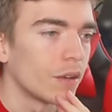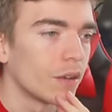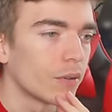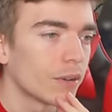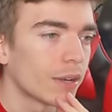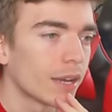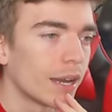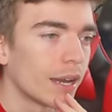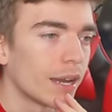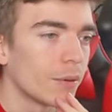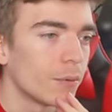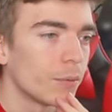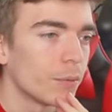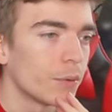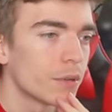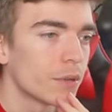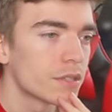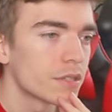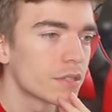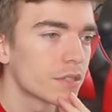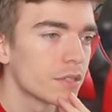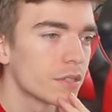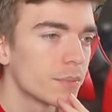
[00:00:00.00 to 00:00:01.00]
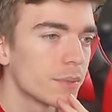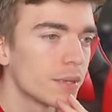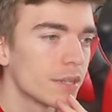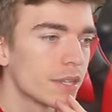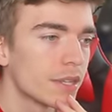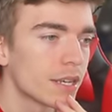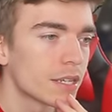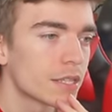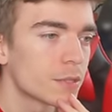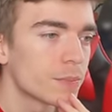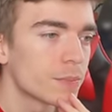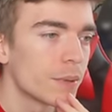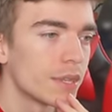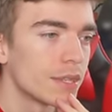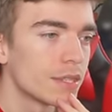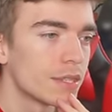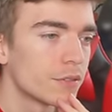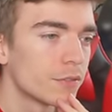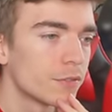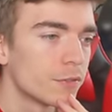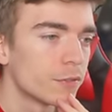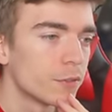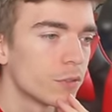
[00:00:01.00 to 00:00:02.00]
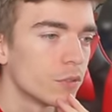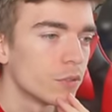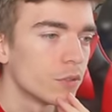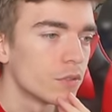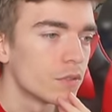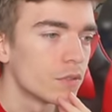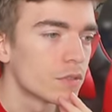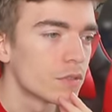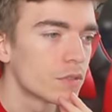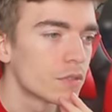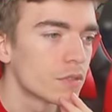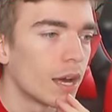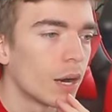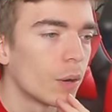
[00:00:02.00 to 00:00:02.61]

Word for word: Okay, what's going to be the expensive foods?